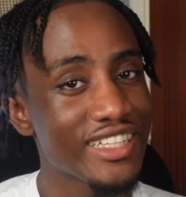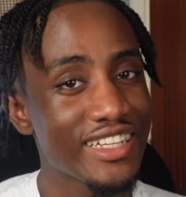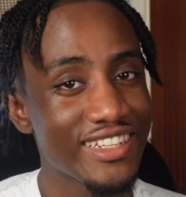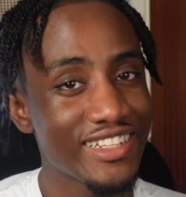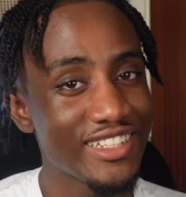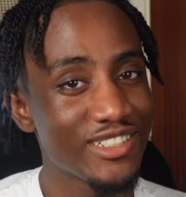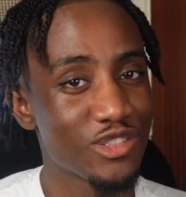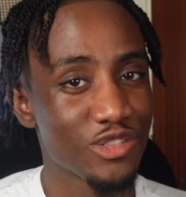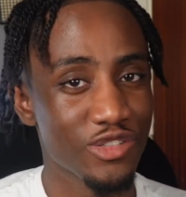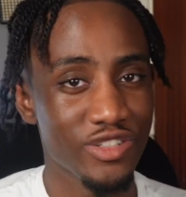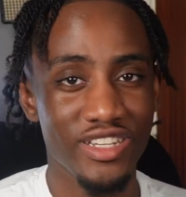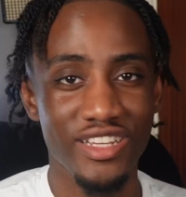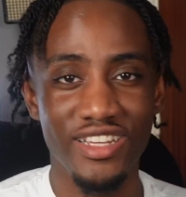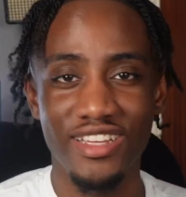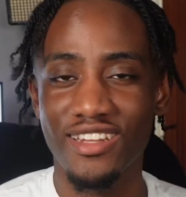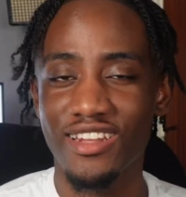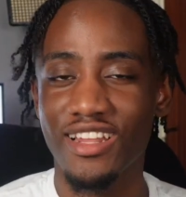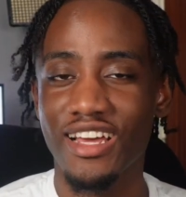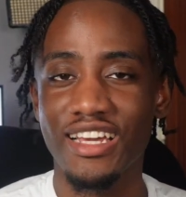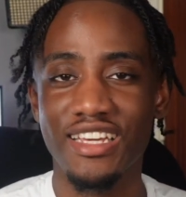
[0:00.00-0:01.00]
I did treat
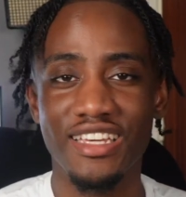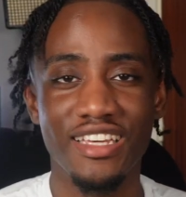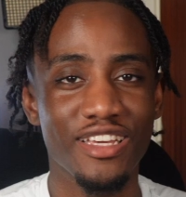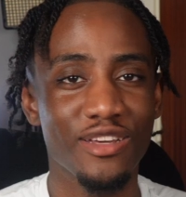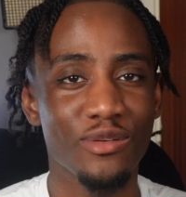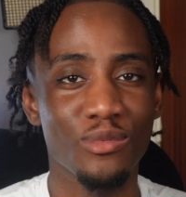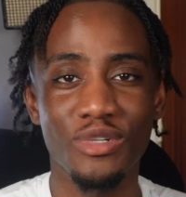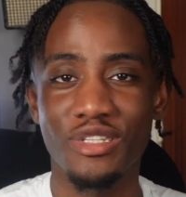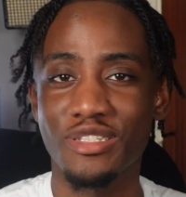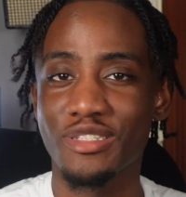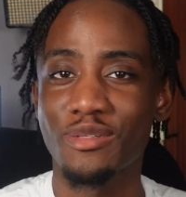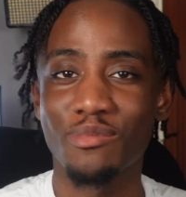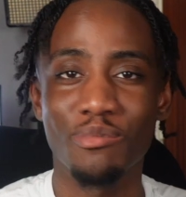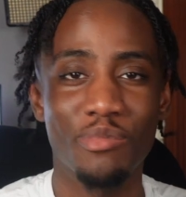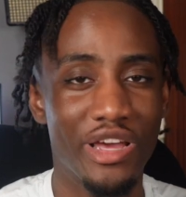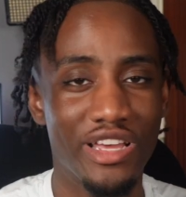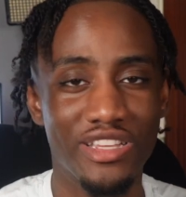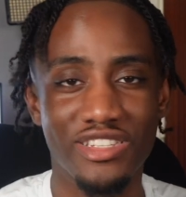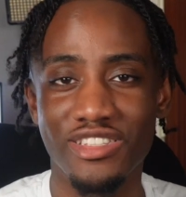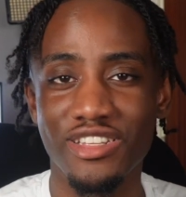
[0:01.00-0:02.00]
it like it was the
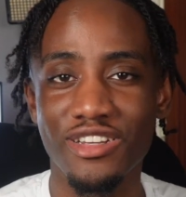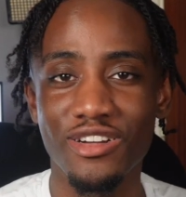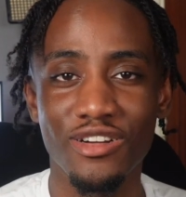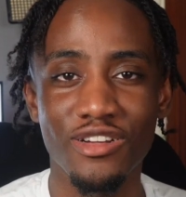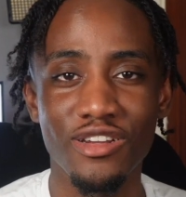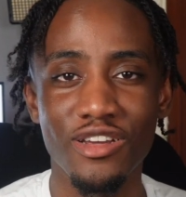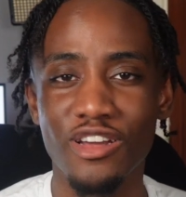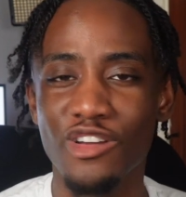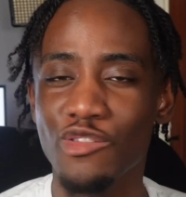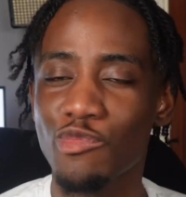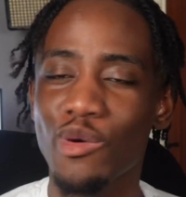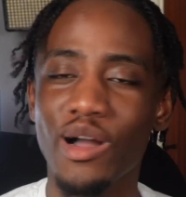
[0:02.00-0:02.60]
best thing on earth,